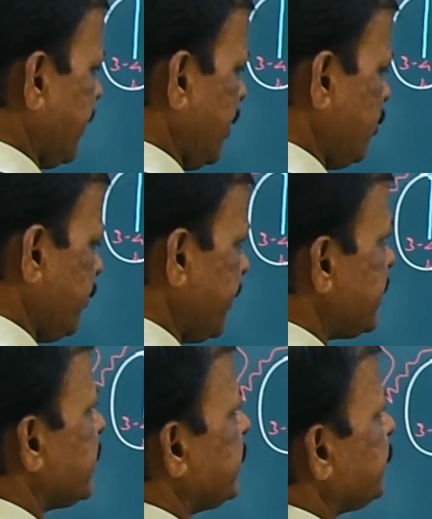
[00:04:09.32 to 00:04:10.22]

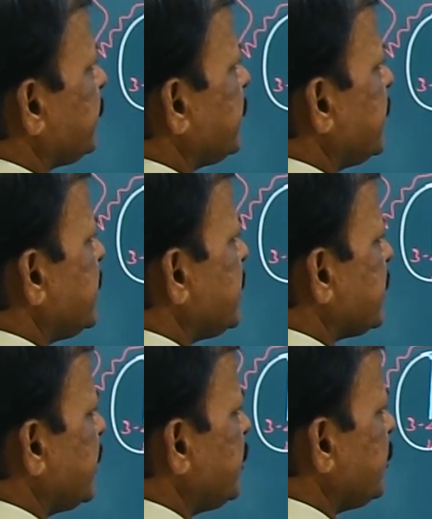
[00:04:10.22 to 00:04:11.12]
endometrium. This is
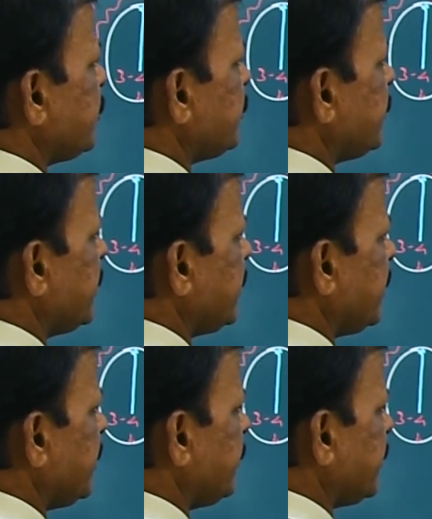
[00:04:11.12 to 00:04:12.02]
continue
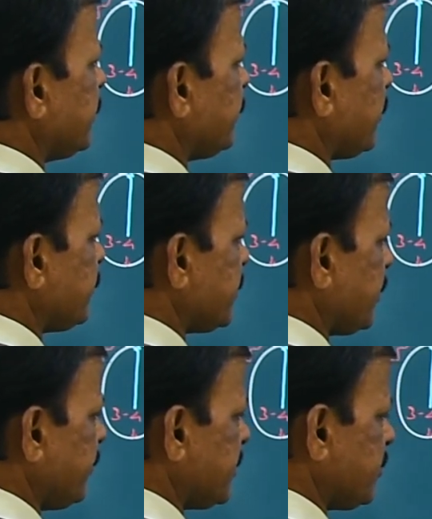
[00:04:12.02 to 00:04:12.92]
even from
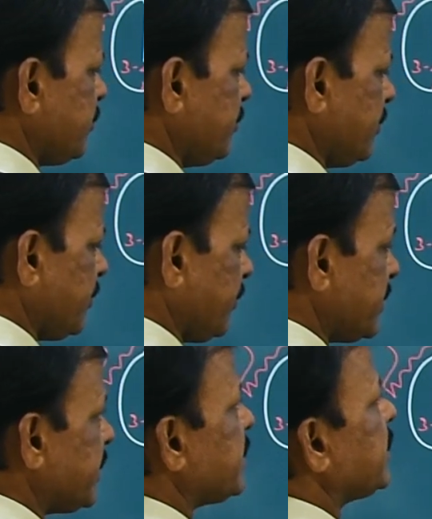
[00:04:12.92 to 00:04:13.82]
cervix to
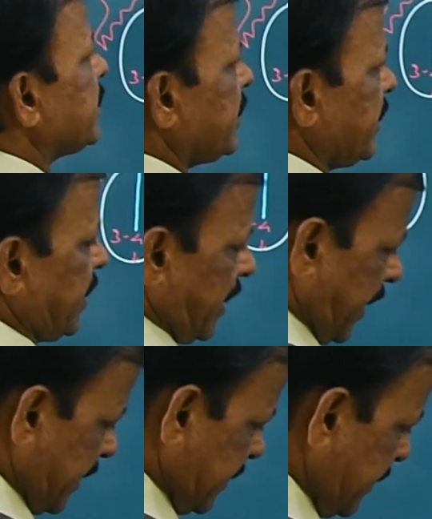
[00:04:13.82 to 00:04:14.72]
vagina.
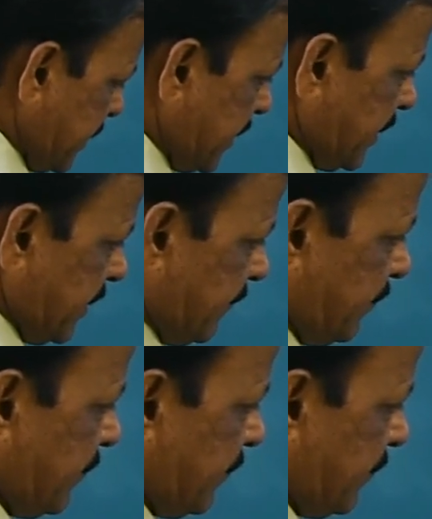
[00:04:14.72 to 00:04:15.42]
And these 3,